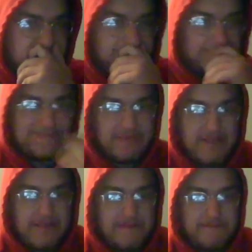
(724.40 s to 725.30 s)

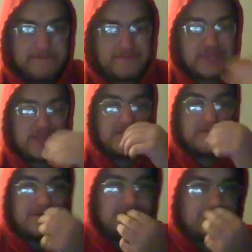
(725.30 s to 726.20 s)

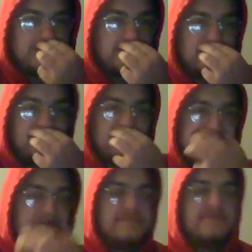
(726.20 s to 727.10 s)
102-mile-per-hour fastball and
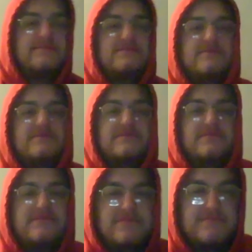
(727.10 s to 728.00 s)
then a
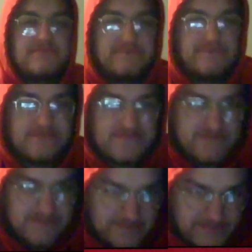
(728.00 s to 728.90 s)
87 fall off
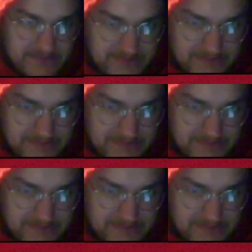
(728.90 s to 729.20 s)
the face of the